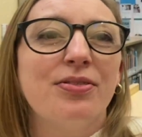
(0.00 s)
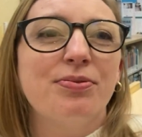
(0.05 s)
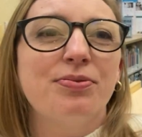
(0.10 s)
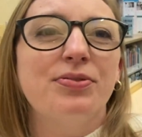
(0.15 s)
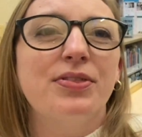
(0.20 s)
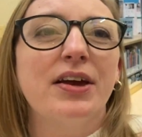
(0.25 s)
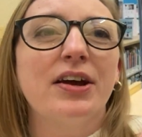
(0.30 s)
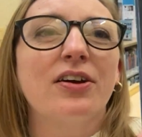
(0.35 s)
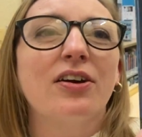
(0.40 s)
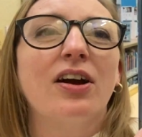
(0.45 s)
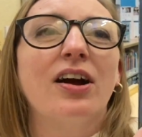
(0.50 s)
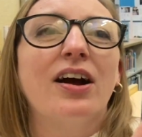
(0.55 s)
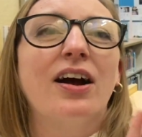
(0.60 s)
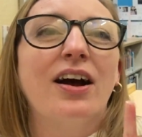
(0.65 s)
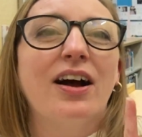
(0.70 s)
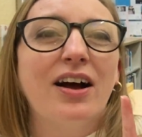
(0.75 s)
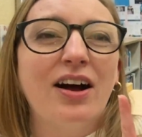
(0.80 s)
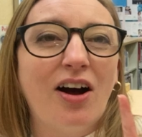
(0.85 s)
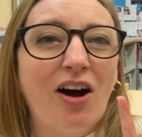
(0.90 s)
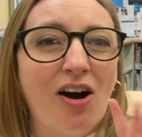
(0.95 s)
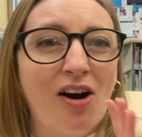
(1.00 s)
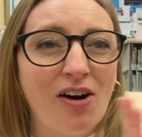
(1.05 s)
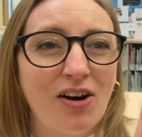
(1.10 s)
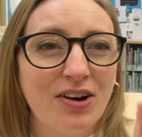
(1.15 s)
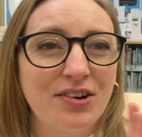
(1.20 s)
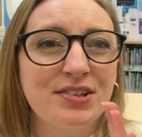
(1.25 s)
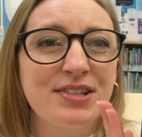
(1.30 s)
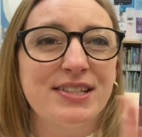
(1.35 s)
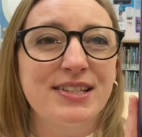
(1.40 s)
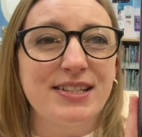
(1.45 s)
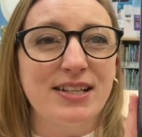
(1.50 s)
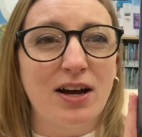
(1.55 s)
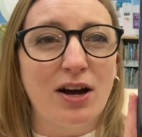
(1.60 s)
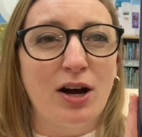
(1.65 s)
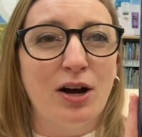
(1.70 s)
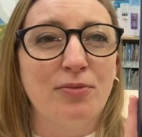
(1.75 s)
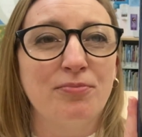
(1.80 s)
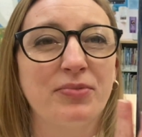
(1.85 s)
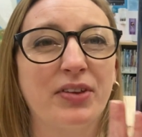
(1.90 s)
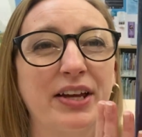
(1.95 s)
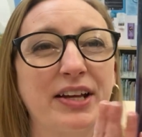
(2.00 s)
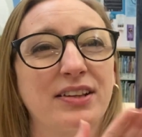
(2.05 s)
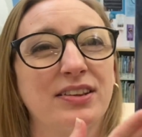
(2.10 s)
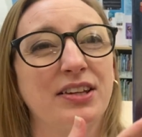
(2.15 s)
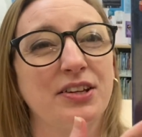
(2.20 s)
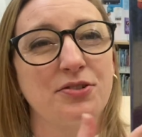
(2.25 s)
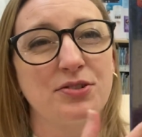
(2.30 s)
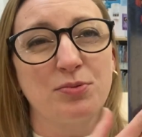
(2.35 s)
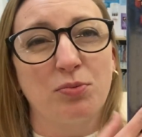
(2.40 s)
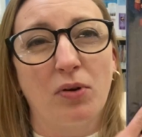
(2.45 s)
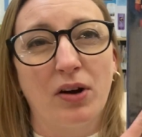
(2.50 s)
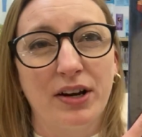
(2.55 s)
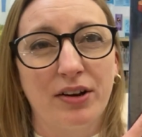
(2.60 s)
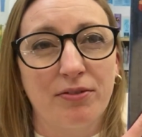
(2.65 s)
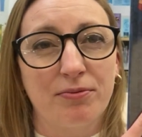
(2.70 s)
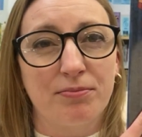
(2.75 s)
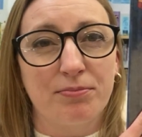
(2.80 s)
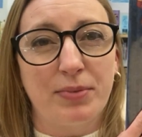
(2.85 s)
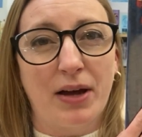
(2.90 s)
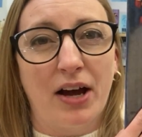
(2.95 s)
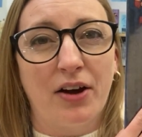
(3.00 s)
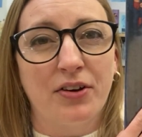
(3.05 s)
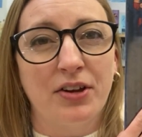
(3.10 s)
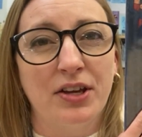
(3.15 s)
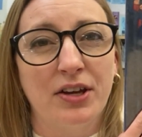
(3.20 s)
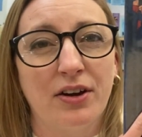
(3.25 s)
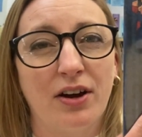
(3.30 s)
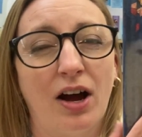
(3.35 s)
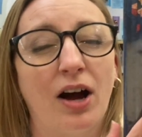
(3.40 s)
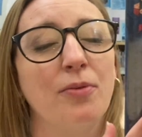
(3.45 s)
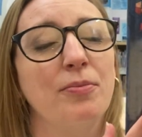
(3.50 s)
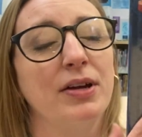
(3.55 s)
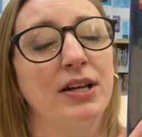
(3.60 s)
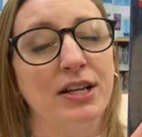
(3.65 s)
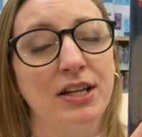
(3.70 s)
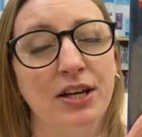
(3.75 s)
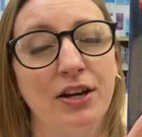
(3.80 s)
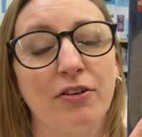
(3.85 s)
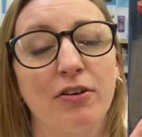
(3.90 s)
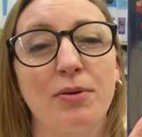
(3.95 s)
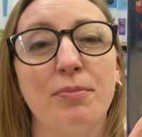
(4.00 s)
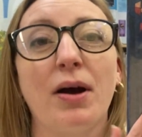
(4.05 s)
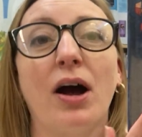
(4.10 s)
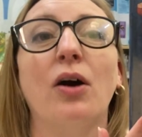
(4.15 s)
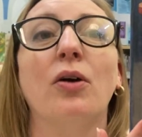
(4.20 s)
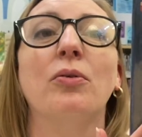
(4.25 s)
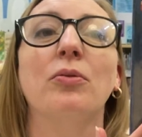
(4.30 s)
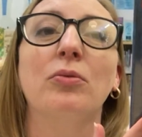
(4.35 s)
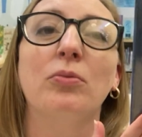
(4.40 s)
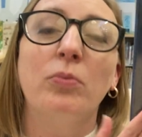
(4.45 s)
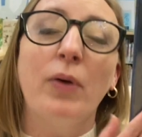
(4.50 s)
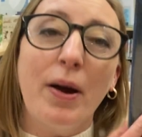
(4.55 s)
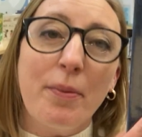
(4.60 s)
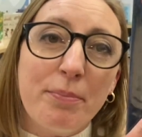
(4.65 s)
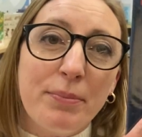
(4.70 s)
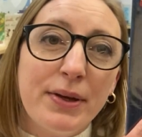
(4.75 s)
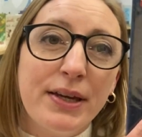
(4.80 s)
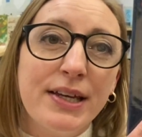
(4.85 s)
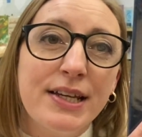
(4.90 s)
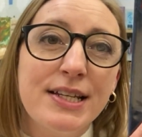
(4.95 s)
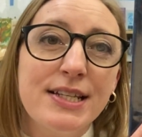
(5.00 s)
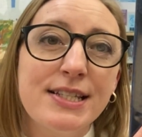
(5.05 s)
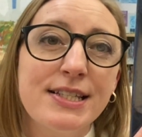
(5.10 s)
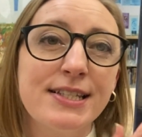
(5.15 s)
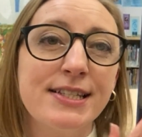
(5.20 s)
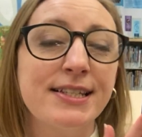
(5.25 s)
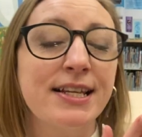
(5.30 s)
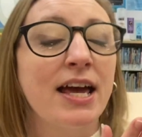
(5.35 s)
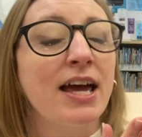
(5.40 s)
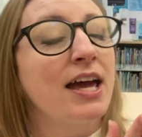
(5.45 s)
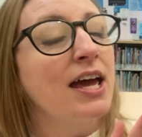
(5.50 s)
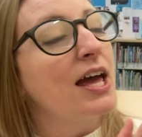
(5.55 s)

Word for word: there are some, like there's one about here, um, in here about weapons,